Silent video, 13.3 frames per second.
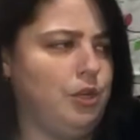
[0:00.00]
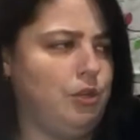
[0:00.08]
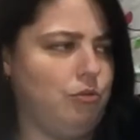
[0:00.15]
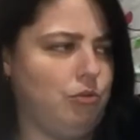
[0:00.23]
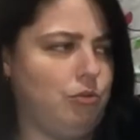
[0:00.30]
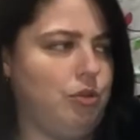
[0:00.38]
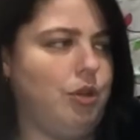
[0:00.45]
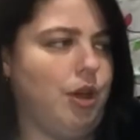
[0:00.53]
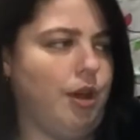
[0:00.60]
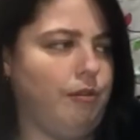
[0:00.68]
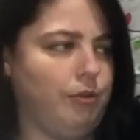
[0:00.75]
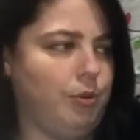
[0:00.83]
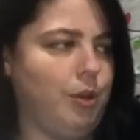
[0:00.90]
You see,
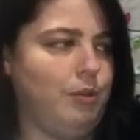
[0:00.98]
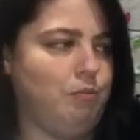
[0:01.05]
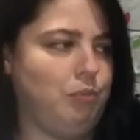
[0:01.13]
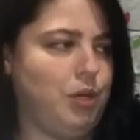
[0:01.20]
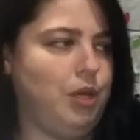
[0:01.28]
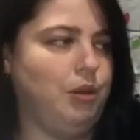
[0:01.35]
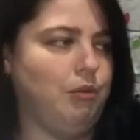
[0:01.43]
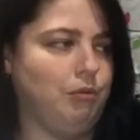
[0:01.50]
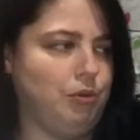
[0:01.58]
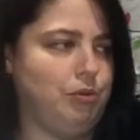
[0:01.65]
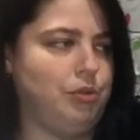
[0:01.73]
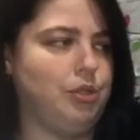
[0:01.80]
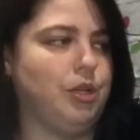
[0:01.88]
I've quit being a
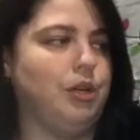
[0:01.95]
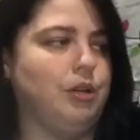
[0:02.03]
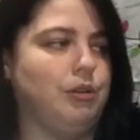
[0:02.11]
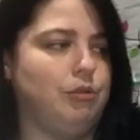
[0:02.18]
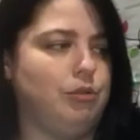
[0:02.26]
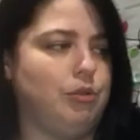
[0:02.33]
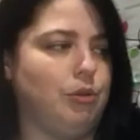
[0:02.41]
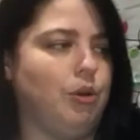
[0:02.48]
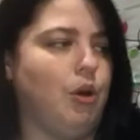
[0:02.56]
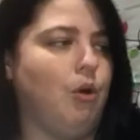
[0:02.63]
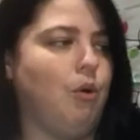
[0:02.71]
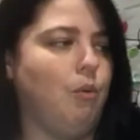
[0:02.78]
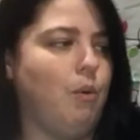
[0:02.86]
rooster, so
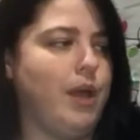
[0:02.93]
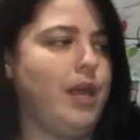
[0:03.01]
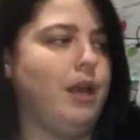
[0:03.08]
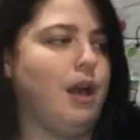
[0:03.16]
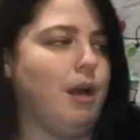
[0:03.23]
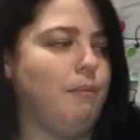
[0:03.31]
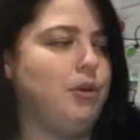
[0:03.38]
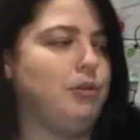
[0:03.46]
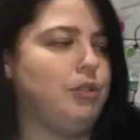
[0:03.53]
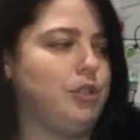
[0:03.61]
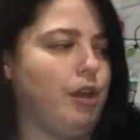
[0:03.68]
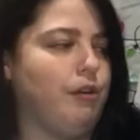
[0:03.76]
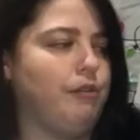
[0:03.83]
go wake up
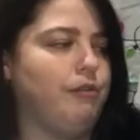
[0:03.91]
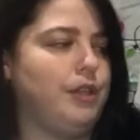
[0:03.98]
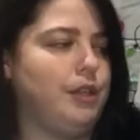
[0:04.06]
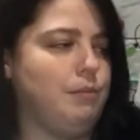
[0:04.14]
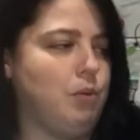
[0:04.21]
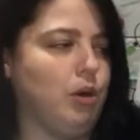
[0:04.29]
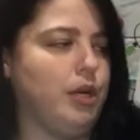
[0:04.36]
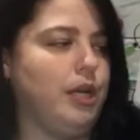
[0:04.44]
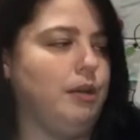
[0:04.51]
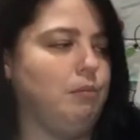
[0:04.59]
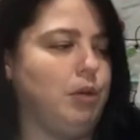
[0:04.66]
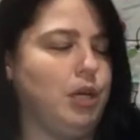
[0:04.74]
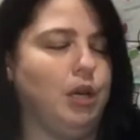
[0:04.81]
yourself in the
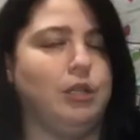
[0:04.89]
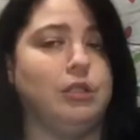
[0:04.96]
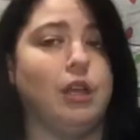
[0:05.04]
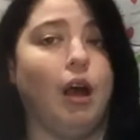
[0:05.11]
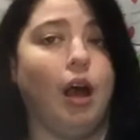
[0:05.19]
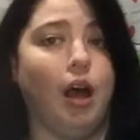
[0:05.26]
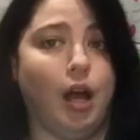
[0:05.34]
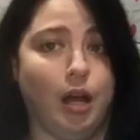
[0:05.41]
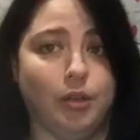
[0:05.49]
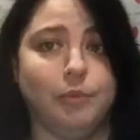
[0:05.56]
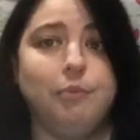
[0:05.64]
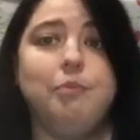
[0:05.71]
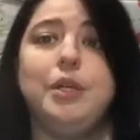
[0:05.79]
morning because
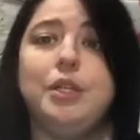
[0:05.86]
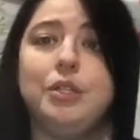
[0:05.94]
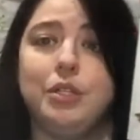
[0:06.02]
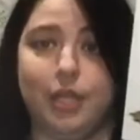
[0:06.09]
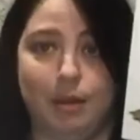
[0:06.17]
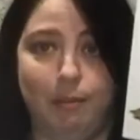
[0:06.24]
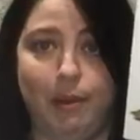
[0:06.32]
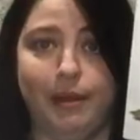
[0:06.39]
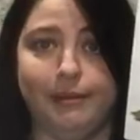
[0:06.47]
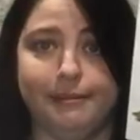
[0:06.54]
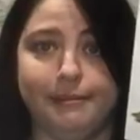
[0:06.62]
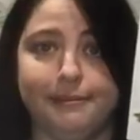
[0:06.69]
I'll be sleeping."